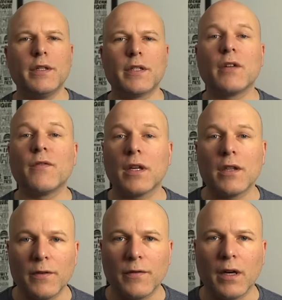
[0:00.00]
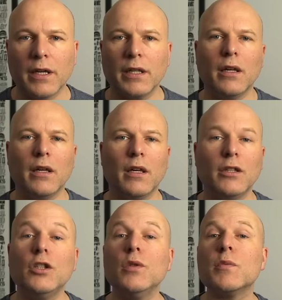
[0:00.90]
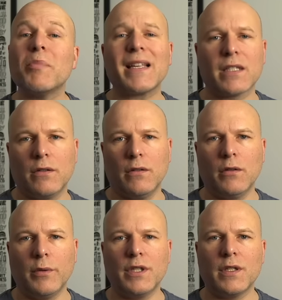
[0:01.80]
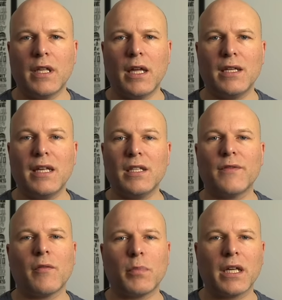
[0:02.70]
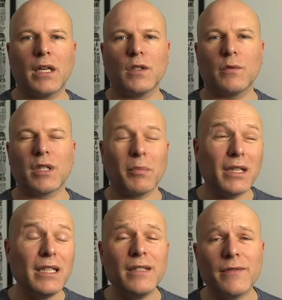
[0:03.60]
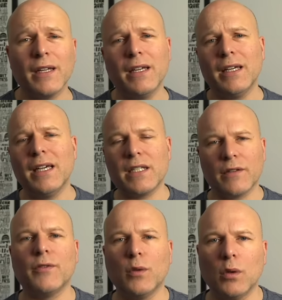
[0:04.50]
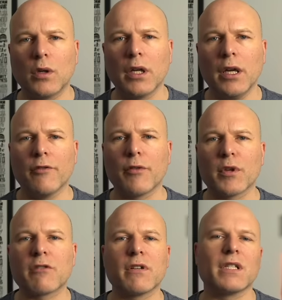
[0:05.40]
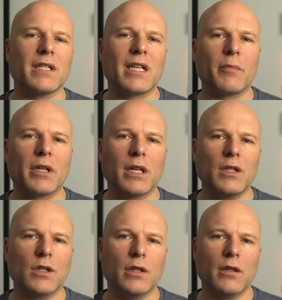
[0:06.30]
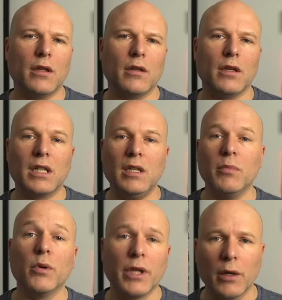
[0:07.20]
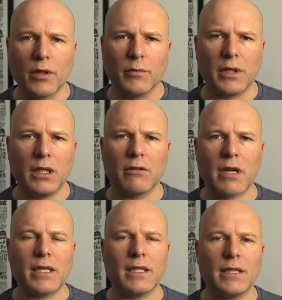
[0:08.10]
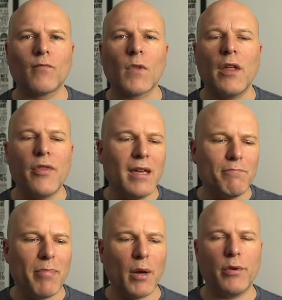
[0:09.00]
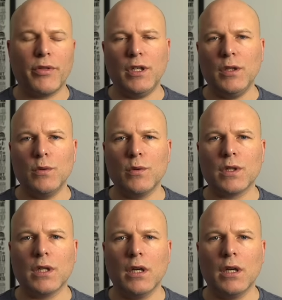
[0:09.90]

To configure the Defy, you use Bazecor, which is their native application, which I believe is a fork from the Chrysalis application that the Keyboardio company created. And they both use